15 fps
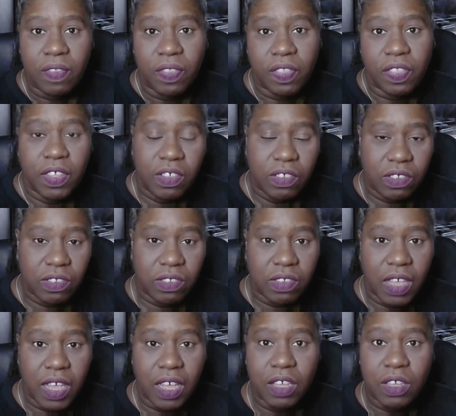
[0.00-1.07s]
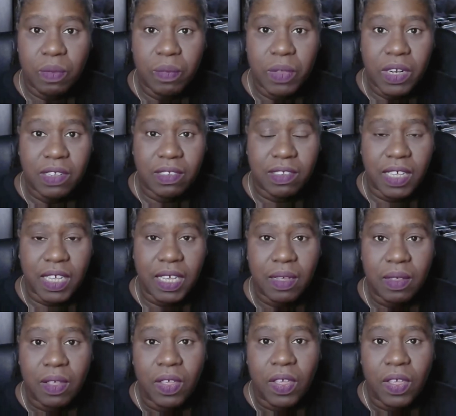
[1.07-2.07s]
this community's